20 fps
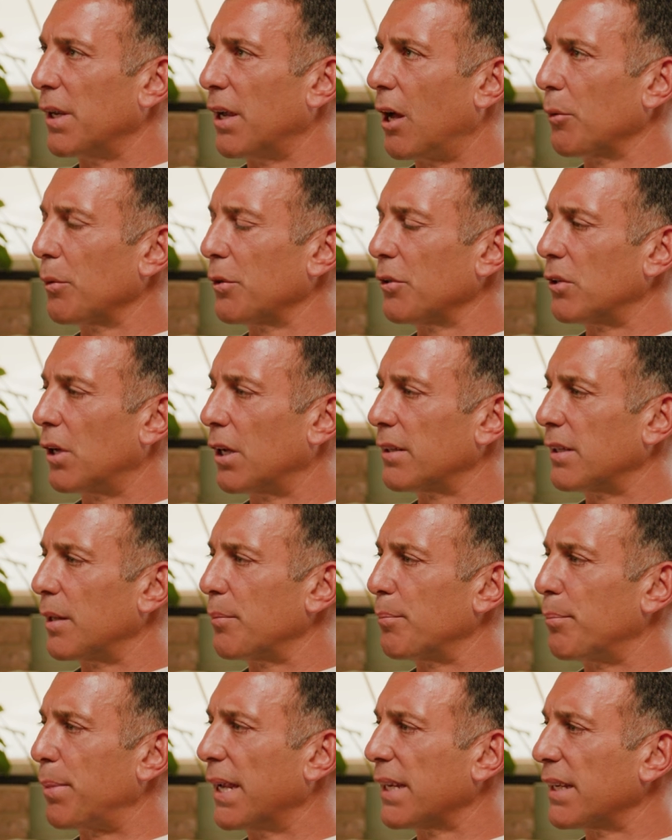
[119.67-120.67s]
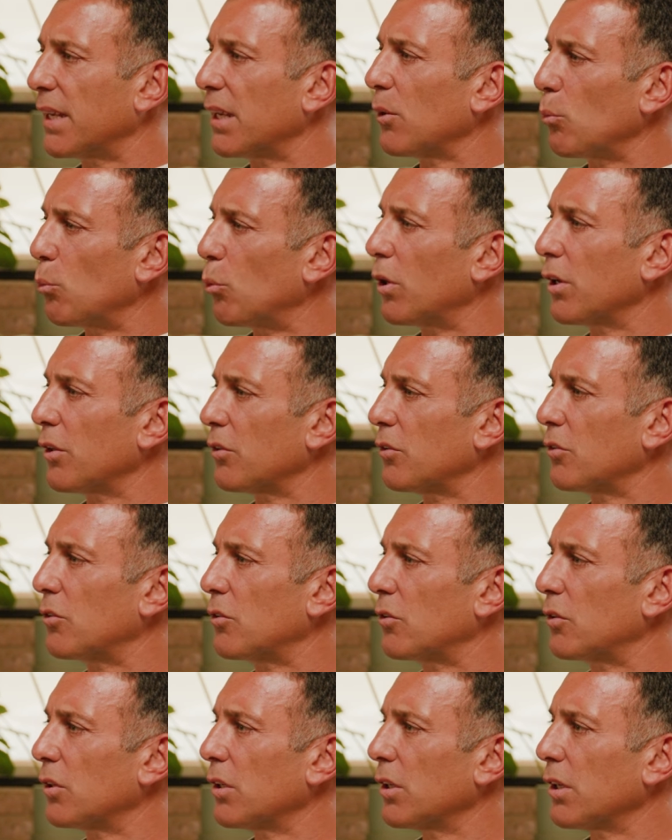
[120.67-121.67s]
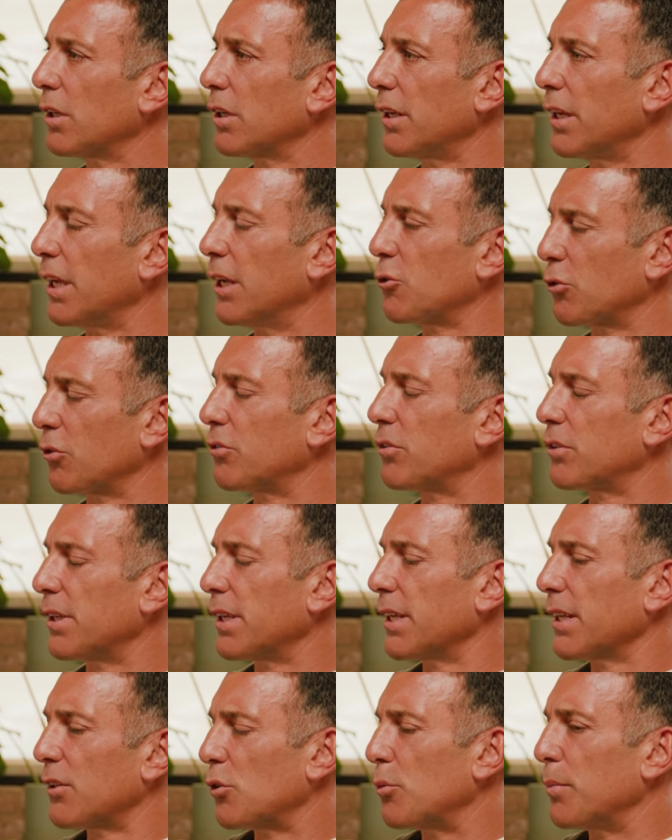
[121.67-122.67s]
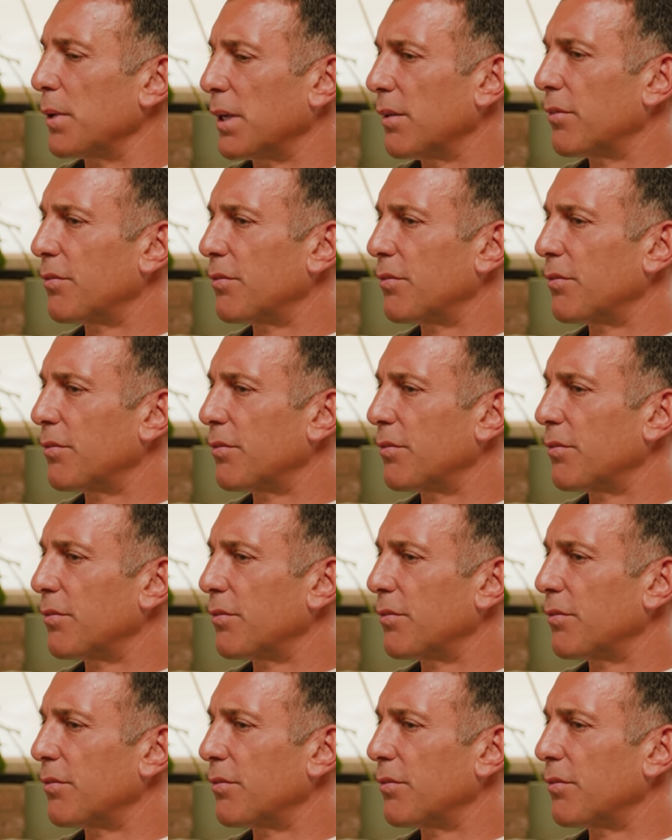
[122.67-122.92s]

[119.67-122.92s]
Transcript: I always thought that banking was interesting to me.